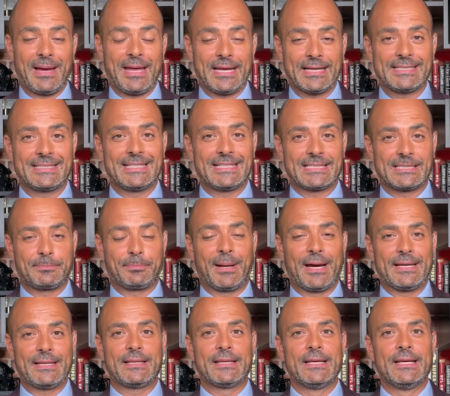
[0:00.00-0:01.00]
Penix
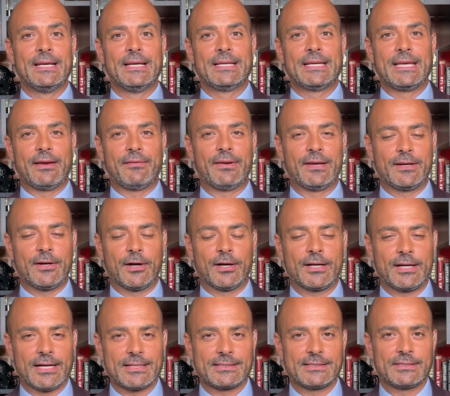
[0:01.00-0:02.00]
despite giving Kirk
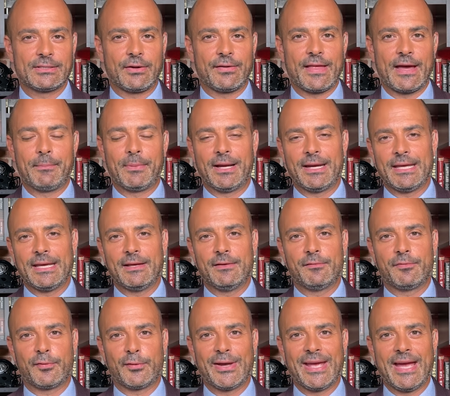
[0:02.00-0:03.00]
Cousins all that money in
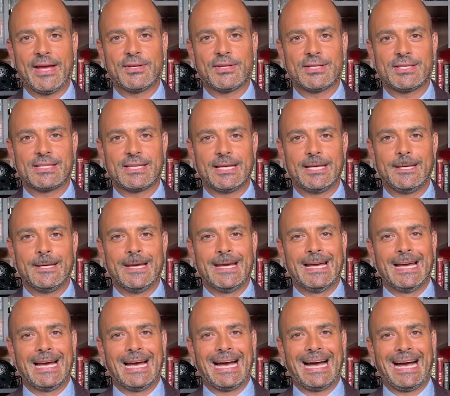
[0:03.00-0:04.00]
free agency.
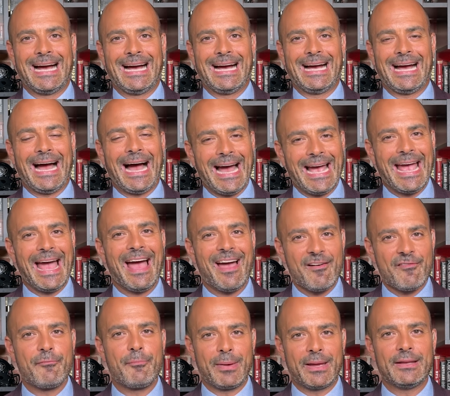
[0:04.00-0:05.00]
I
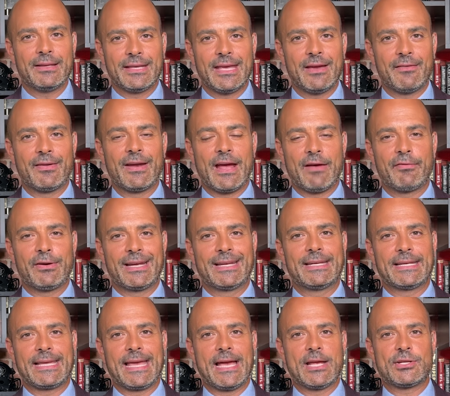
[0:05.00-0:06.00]
have been given every
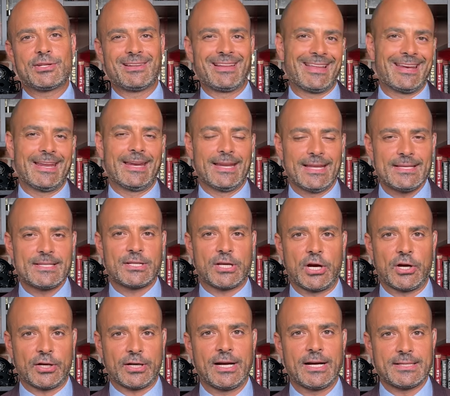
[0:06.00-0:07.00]
indication that it is
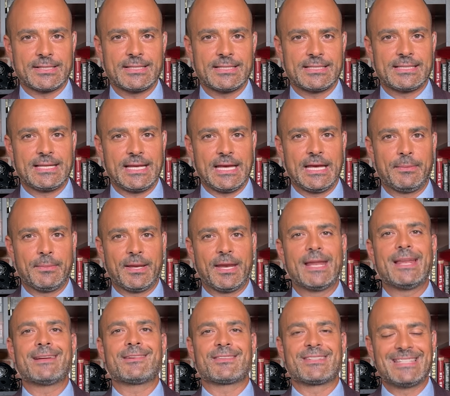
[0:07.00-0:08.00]
Kirk Cousins' team and
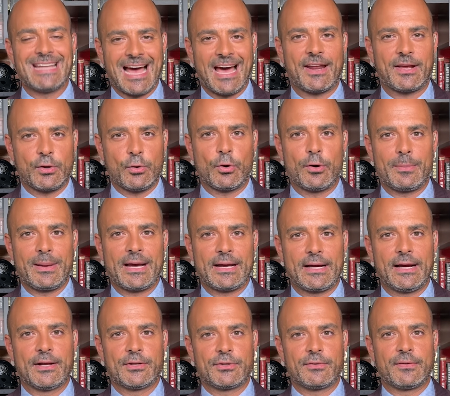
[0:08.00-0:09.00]
it is not a quarterback
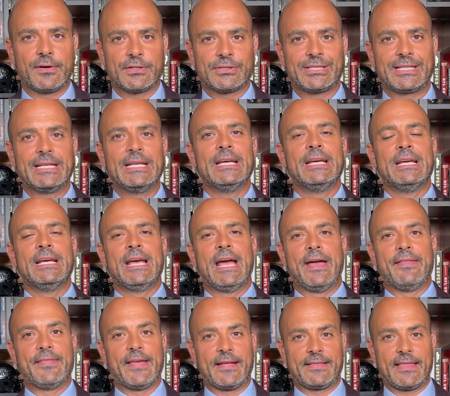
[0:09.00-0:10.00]
controversy
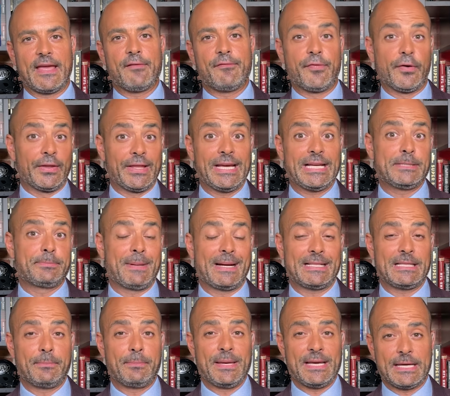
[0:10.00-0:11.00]
and that they fully
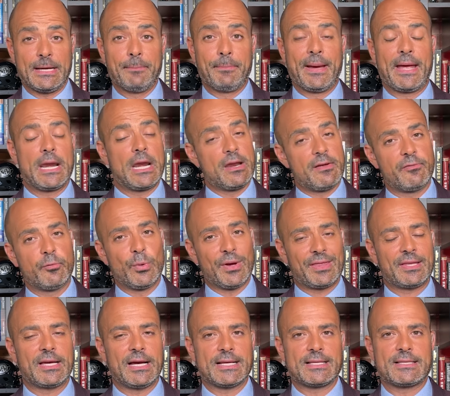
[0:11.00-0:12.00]
expect to be competitive
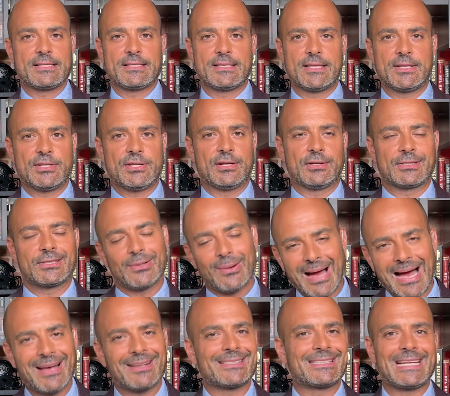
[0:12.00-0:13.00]
with Cousins this year. So
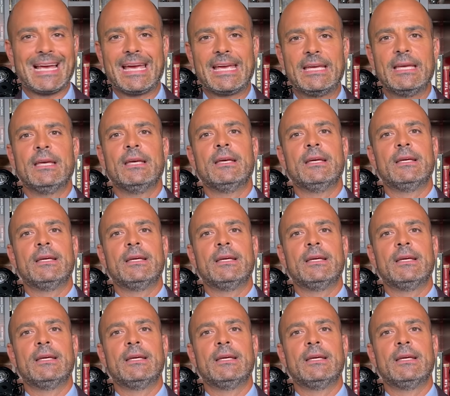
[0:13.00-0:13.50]
I'll say